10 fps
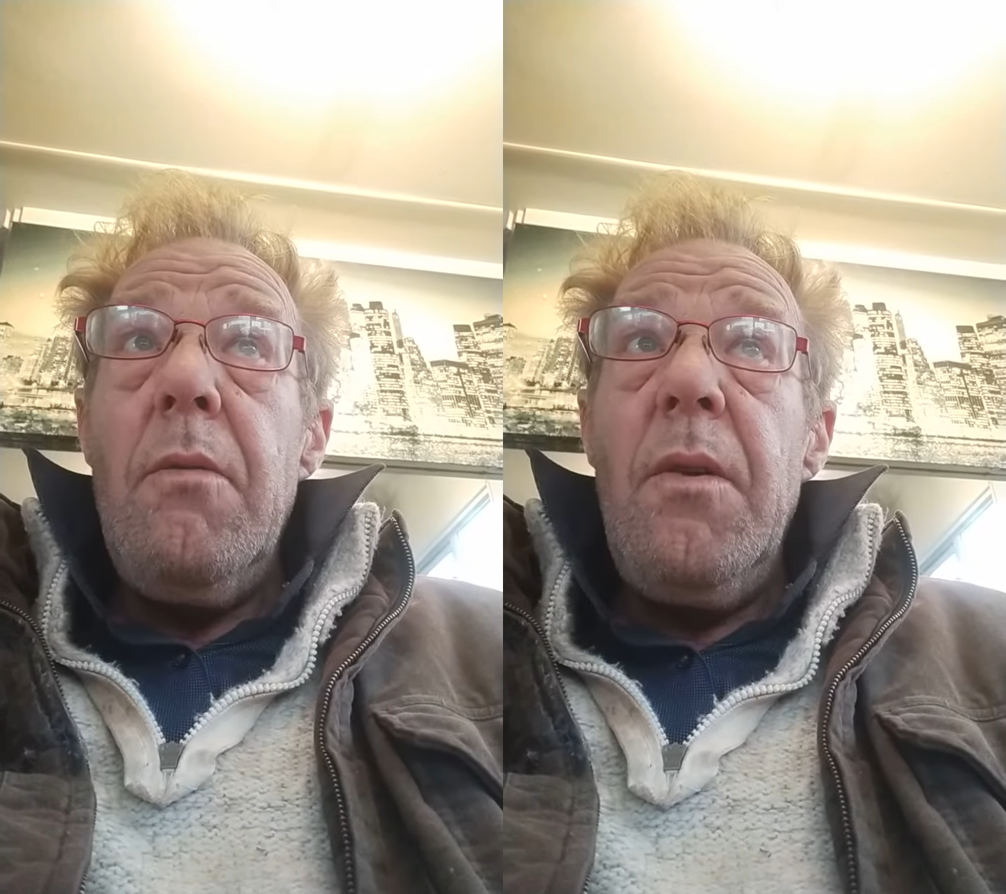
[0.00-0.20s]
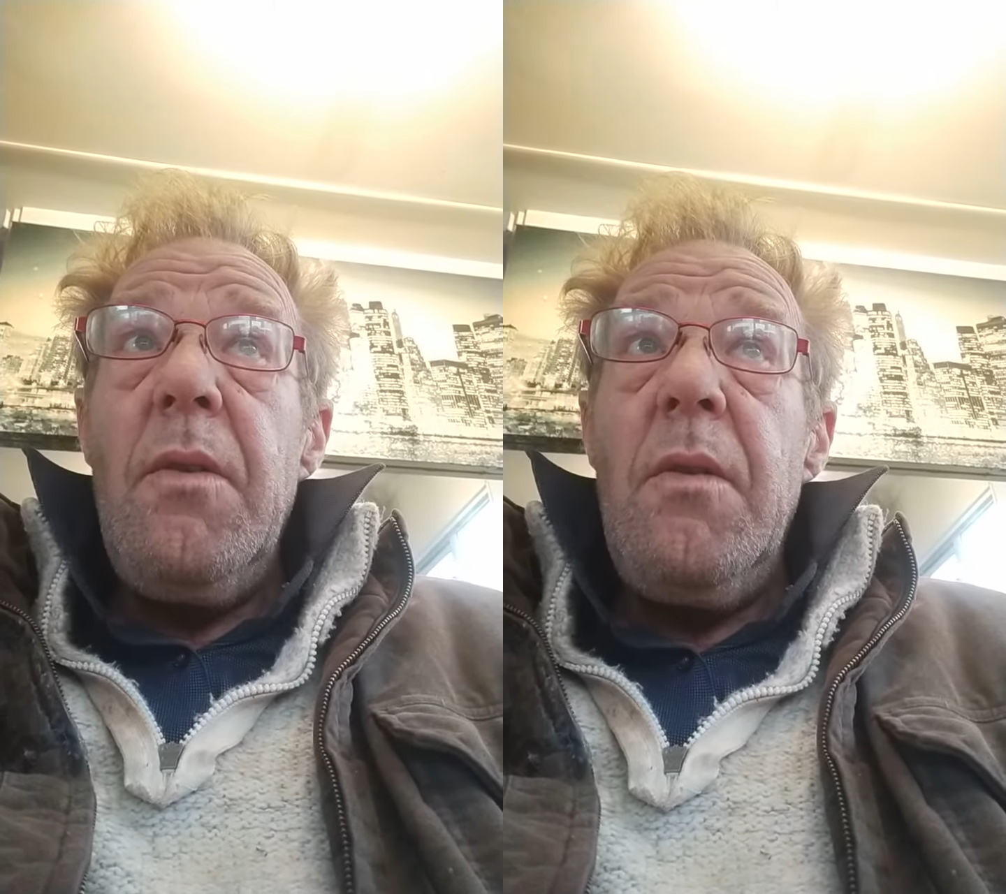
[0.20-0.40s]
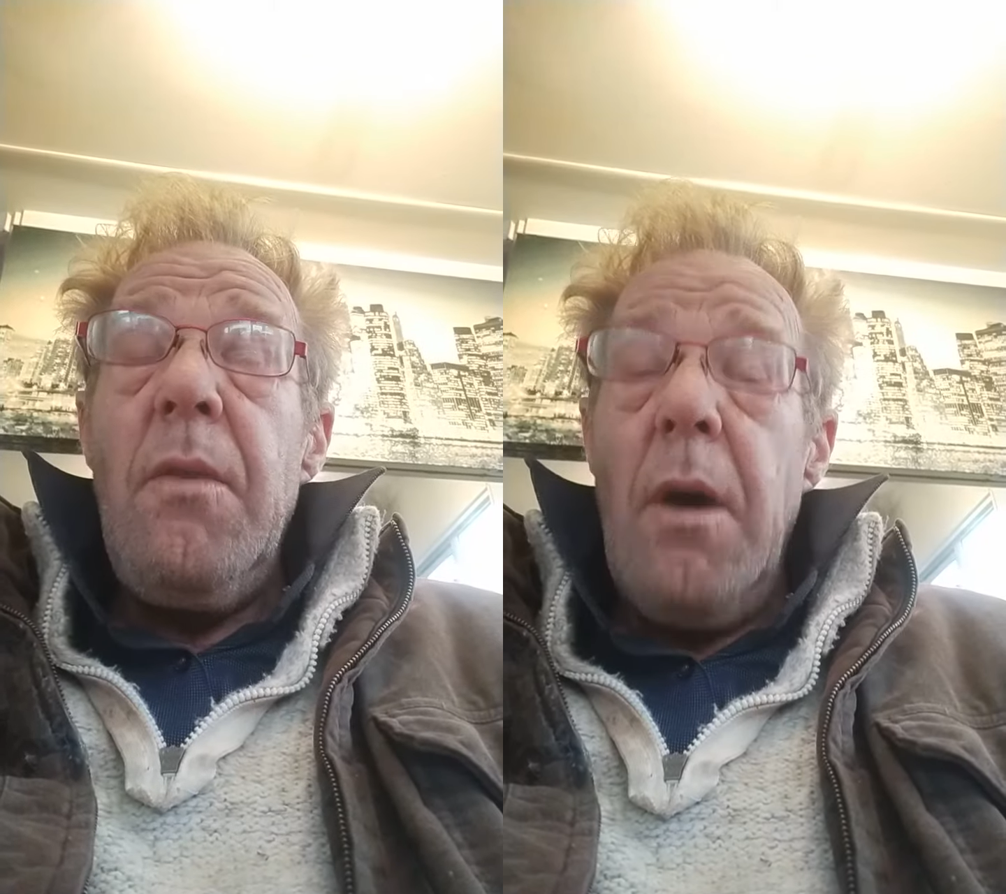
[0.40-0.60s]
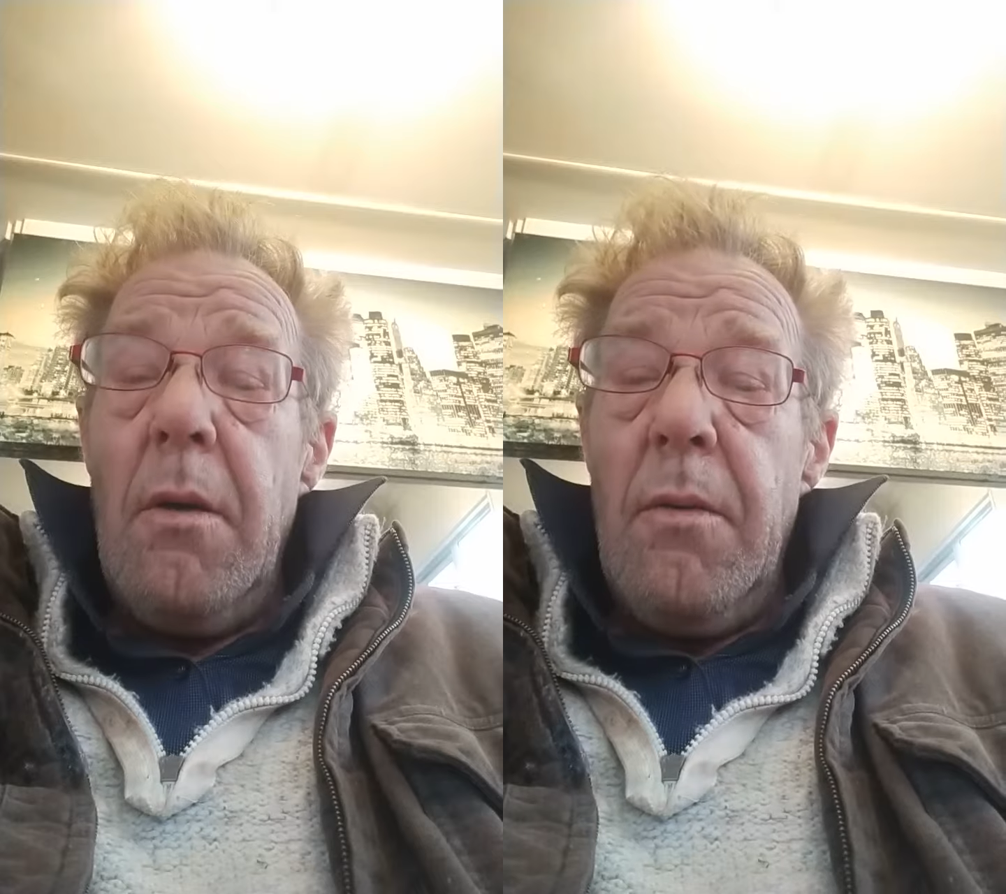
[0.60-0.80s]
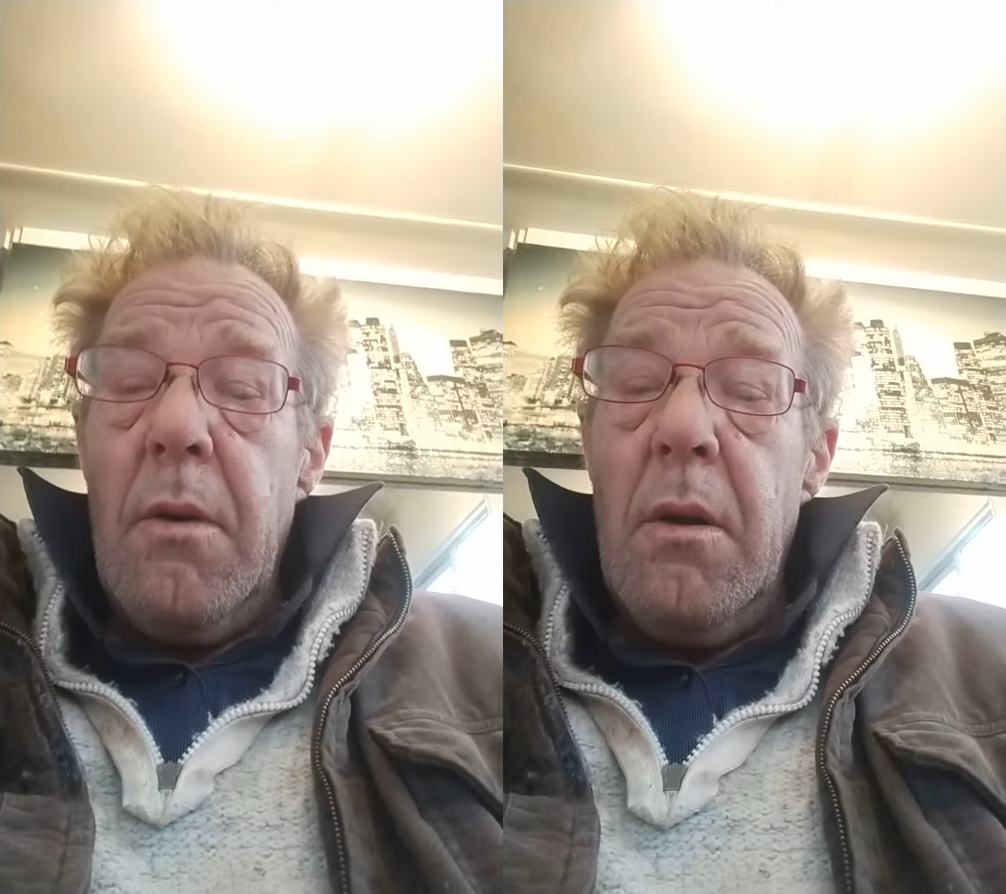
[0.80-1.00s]

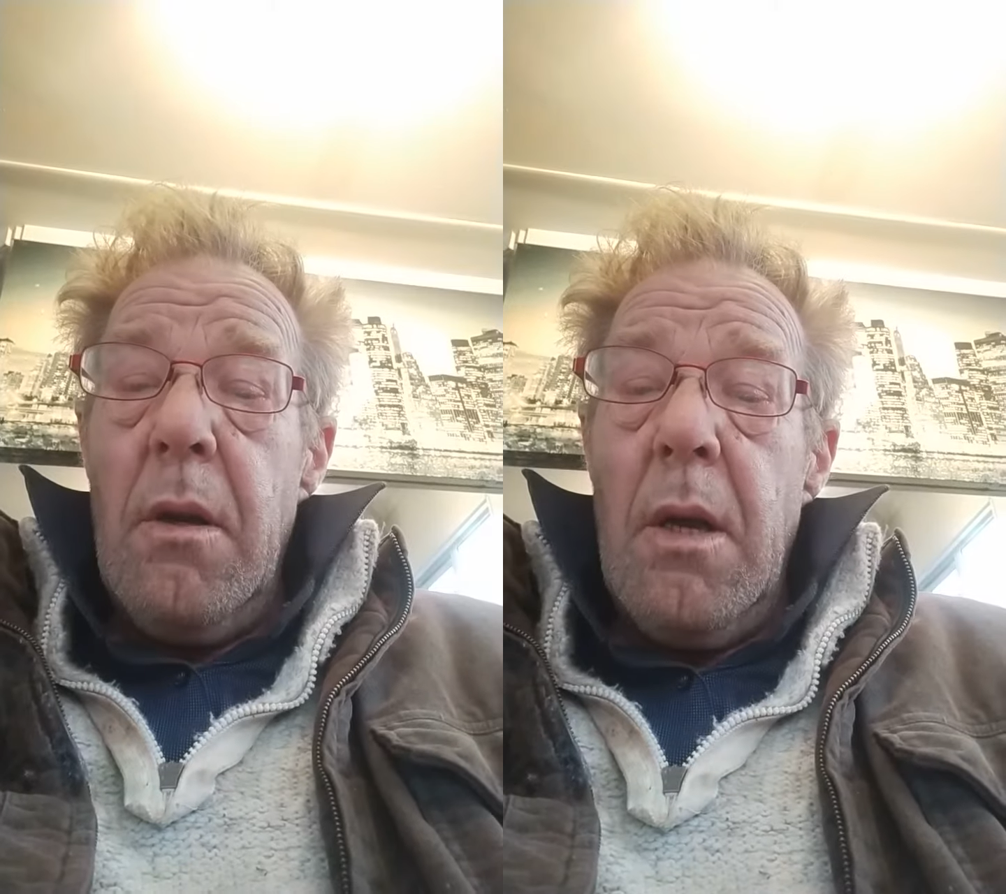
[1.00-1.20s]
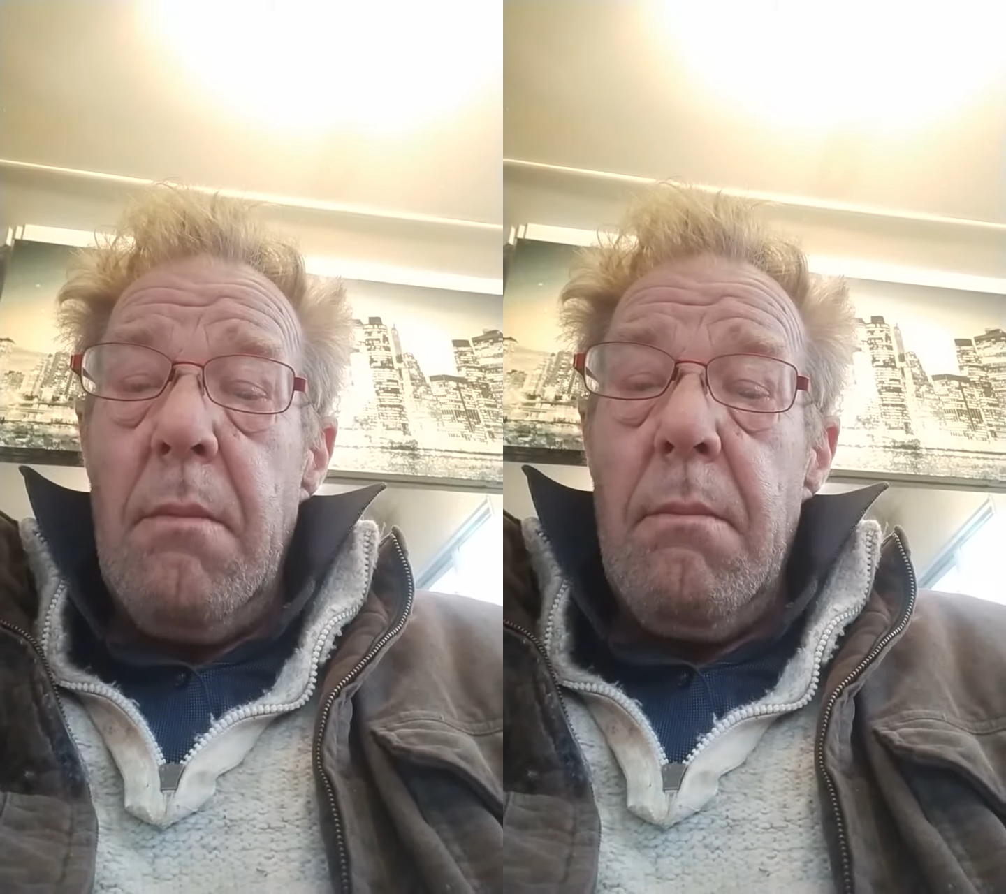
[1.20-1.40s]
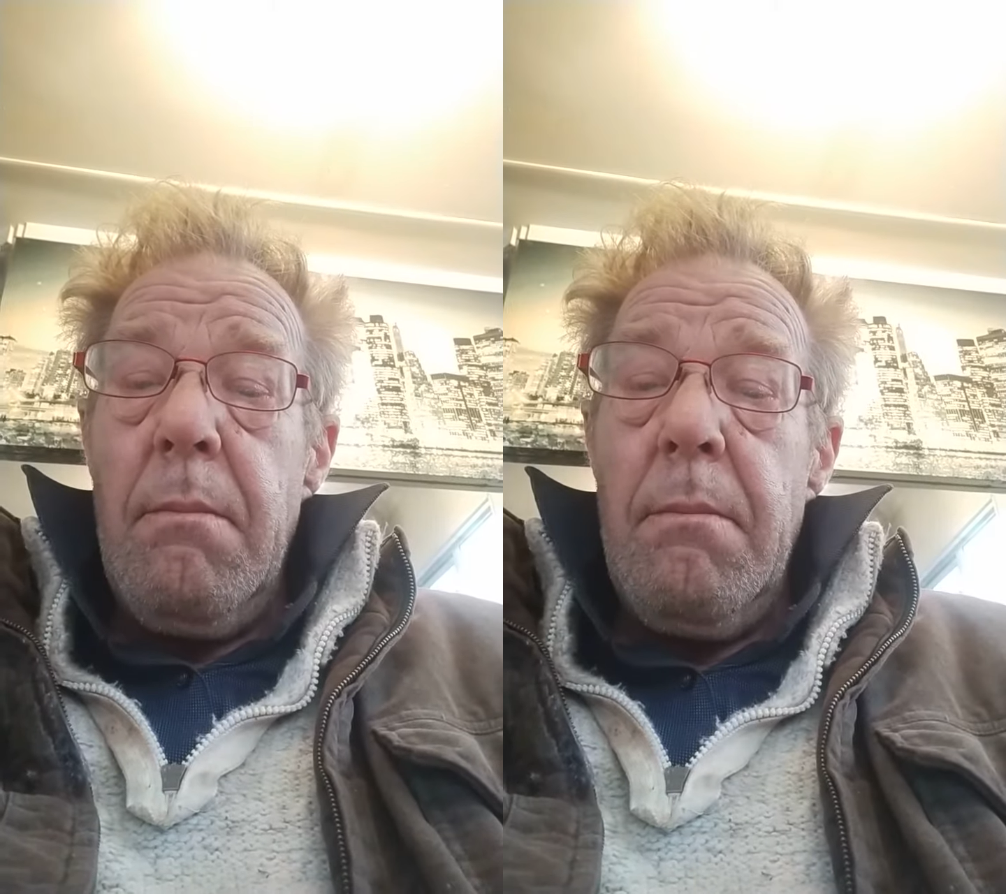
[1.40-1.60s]
55 on